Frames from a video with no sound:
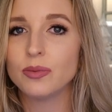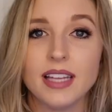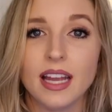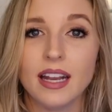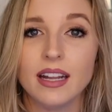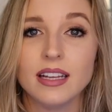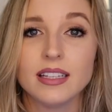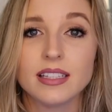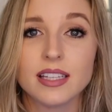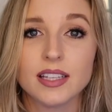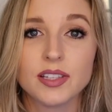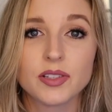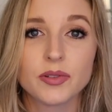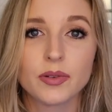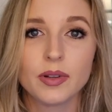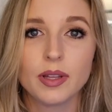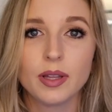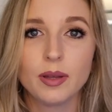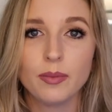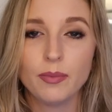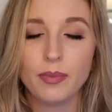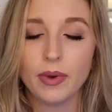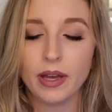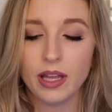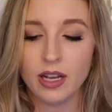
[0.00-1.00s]
Dennis has
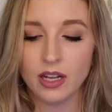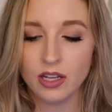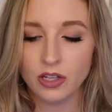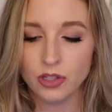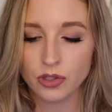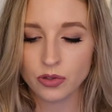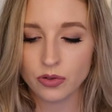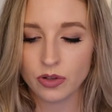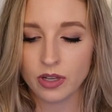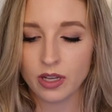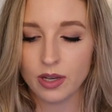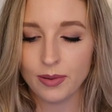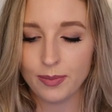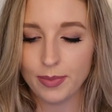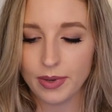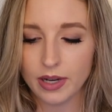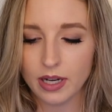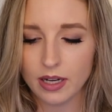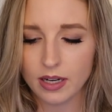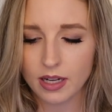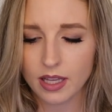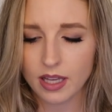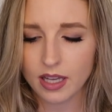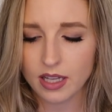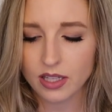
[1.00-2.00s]
really been enjoying a
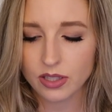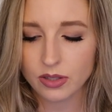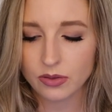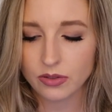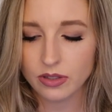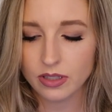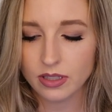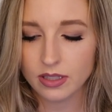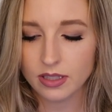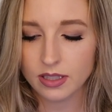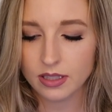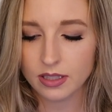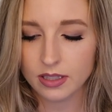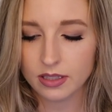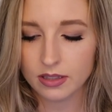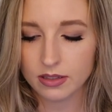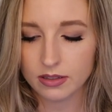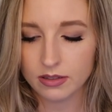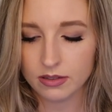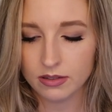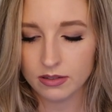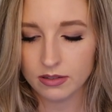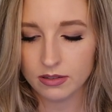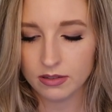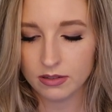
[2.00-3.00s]
podcast. What is it
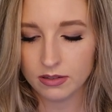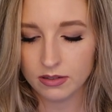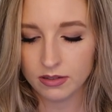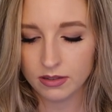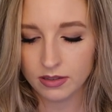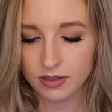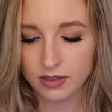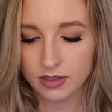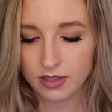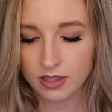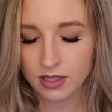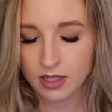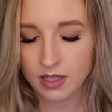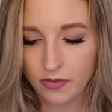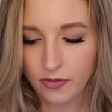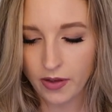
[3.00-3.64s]
called?